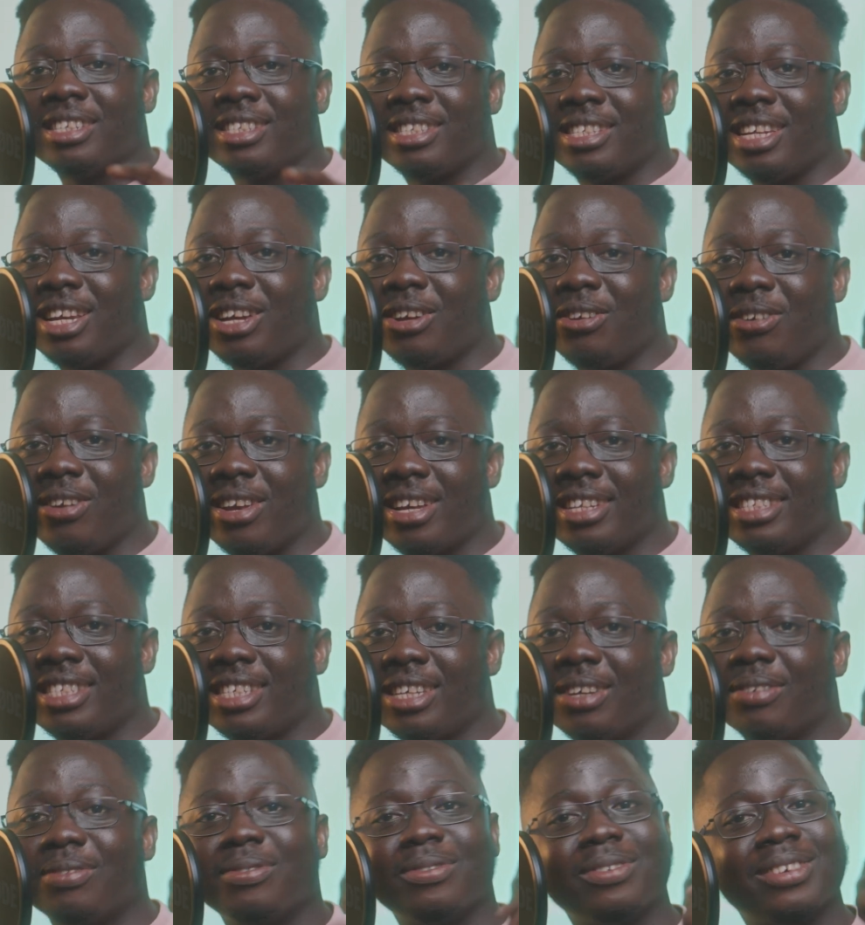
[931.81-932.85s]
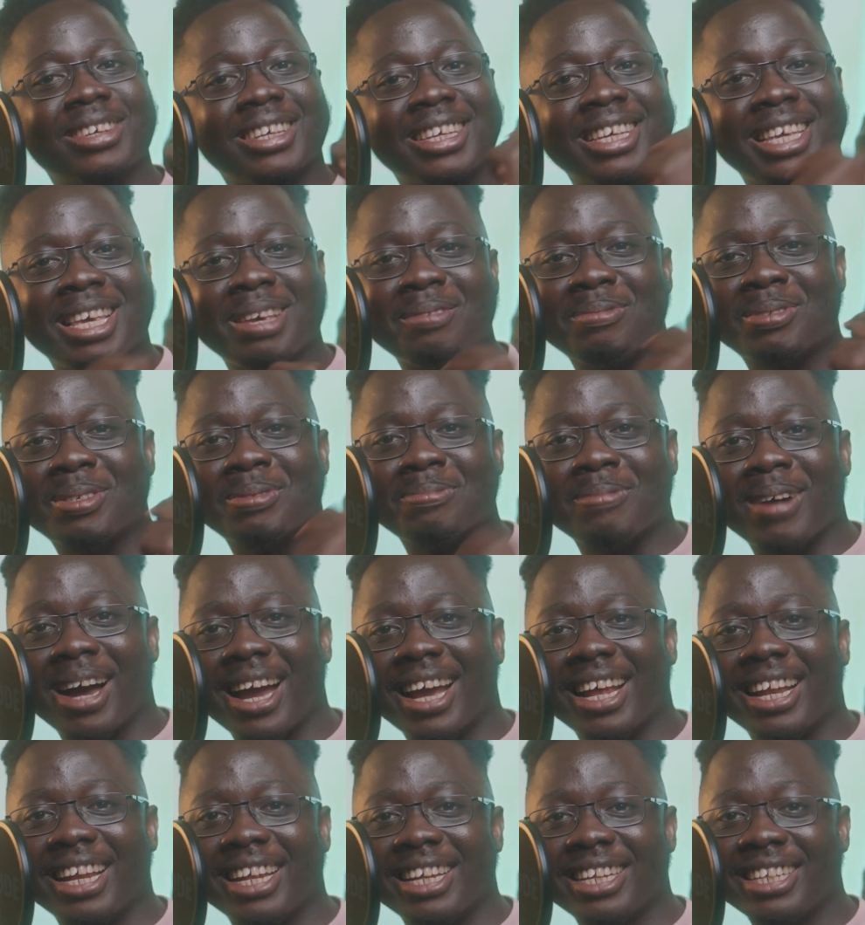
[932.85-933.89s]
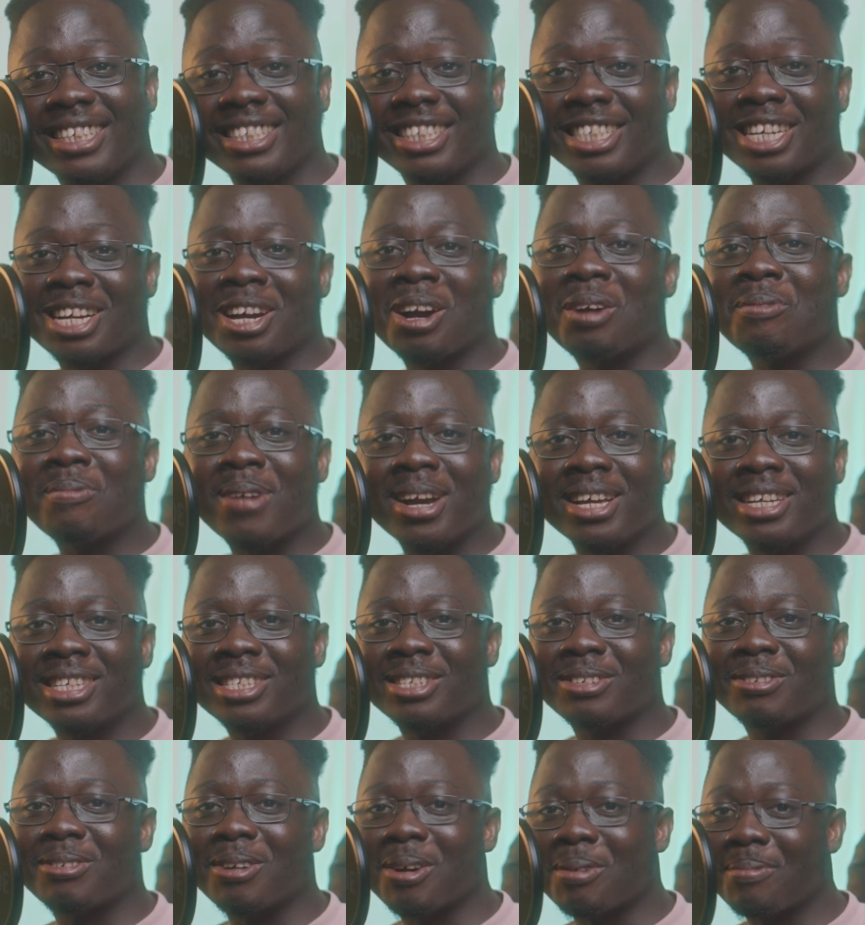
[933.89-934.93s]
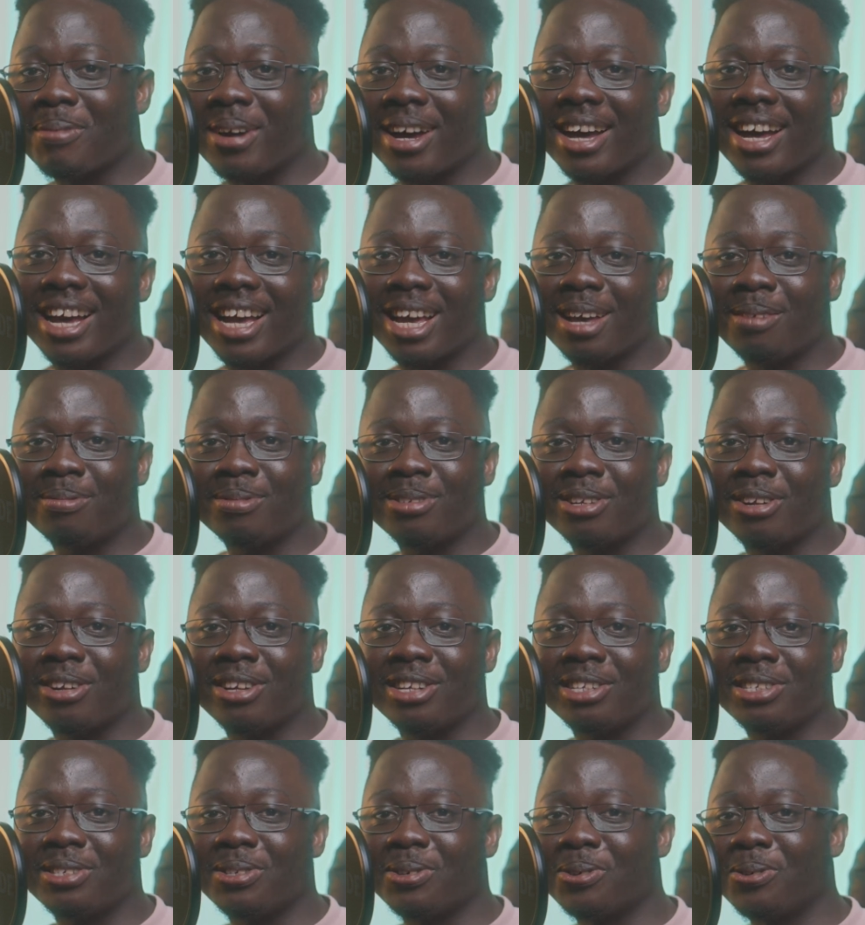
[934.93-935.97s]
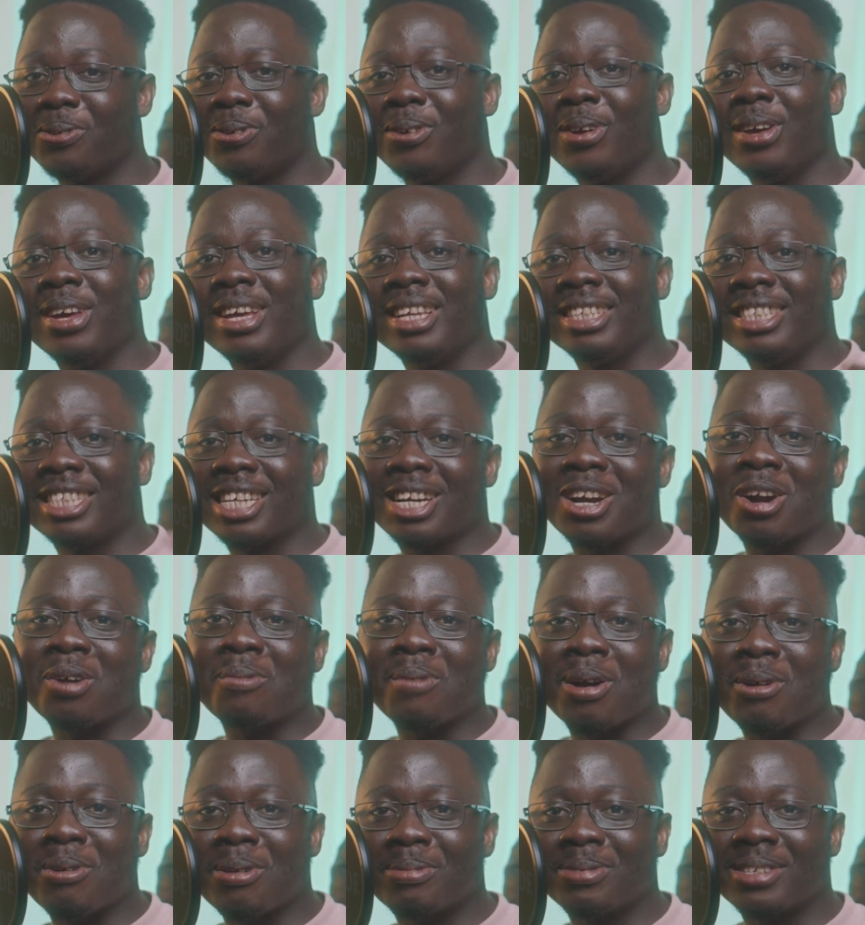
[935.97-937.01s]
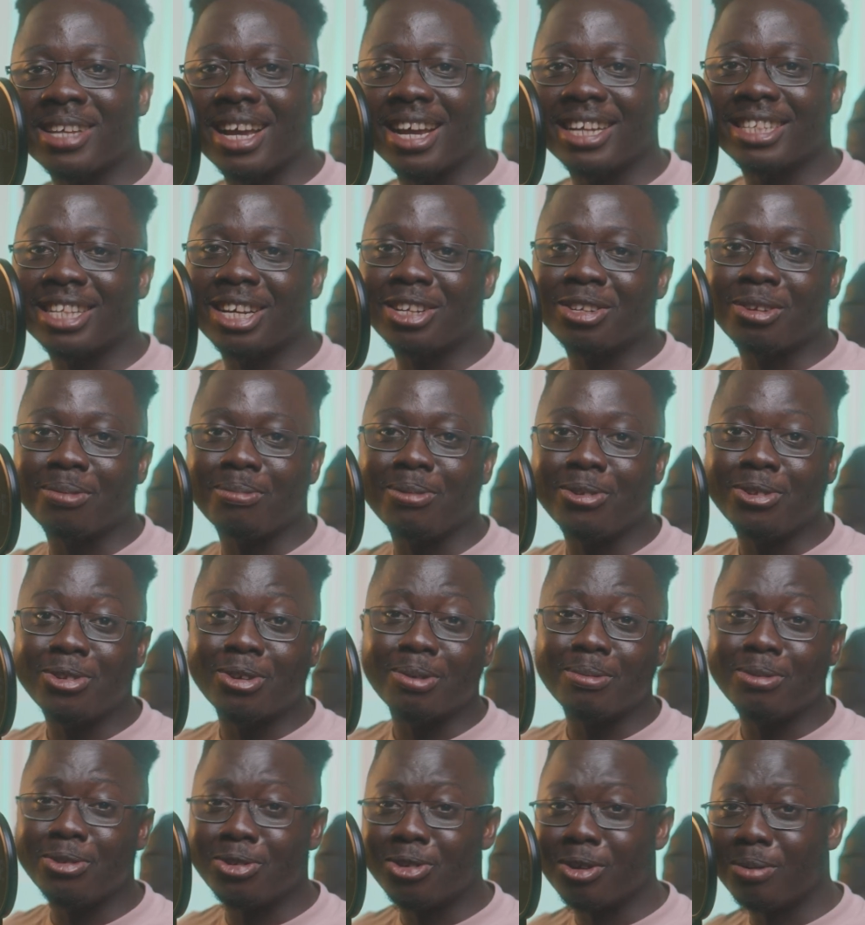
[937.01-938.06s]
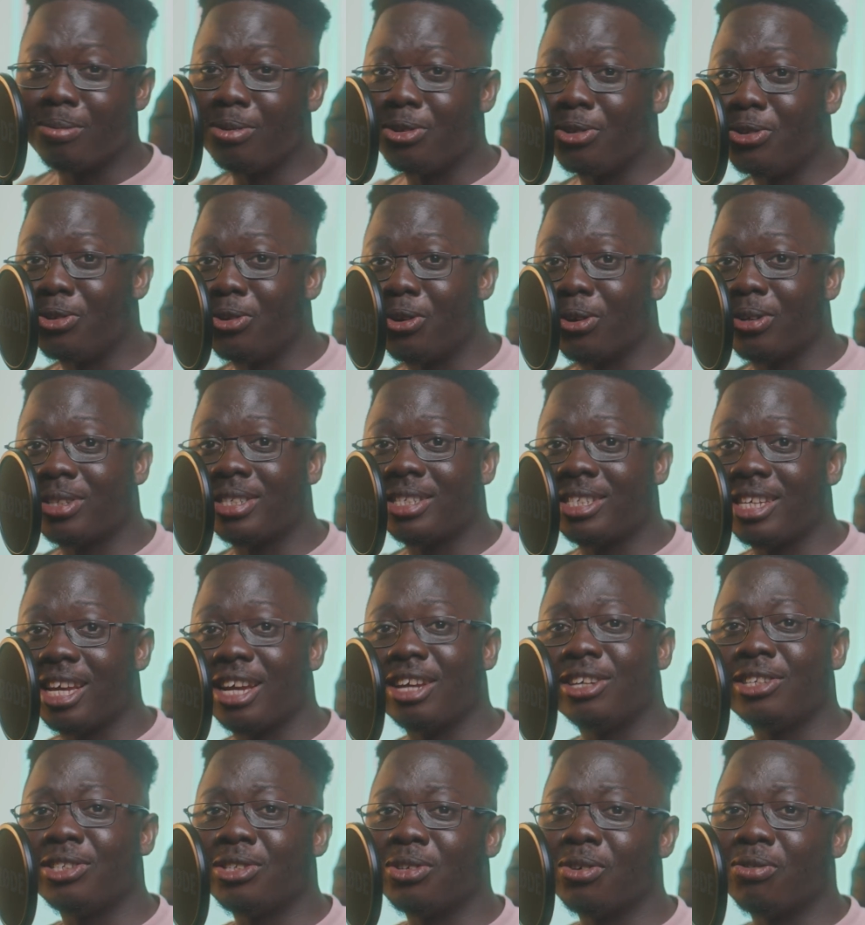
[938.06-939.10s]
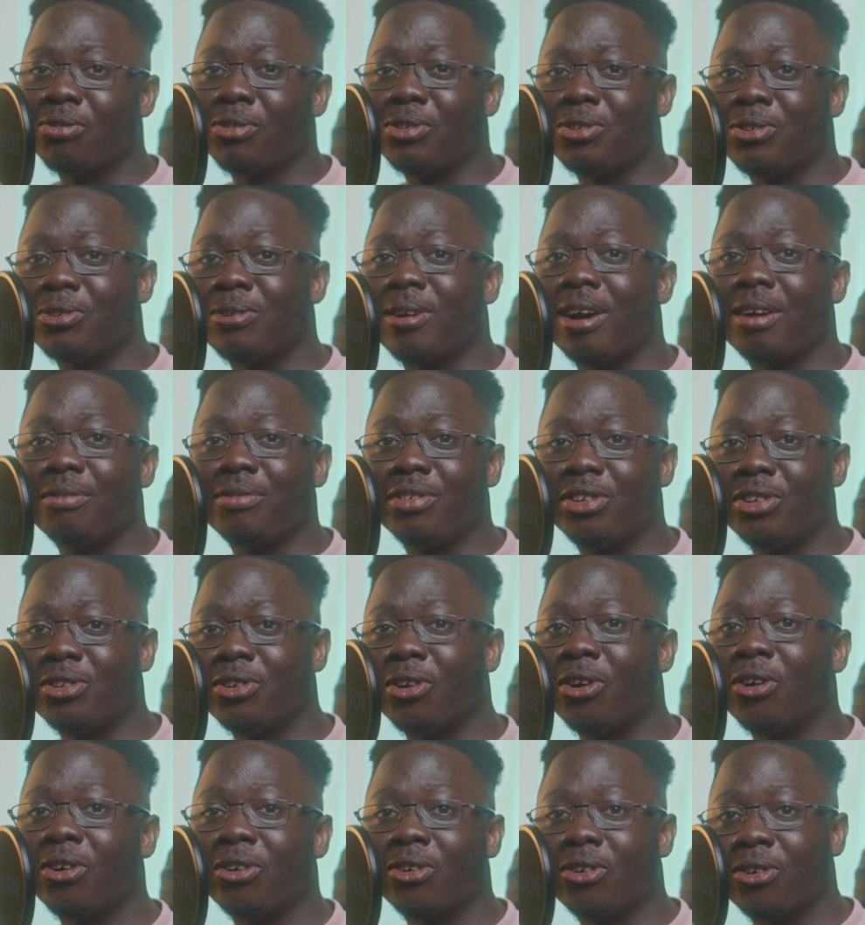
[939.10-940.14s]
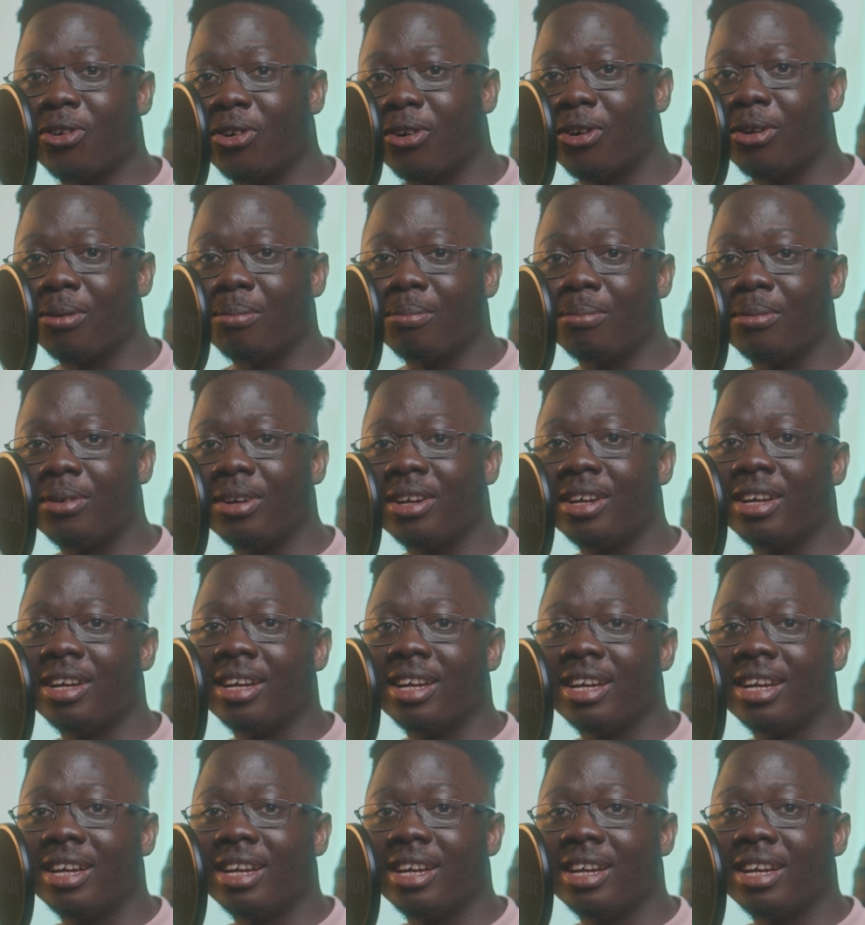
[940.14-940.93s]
Stay creative, keep smiling. Check out my Instagram at I am Sir Angel. Check out my website at w w w dot sir angel photography dot com.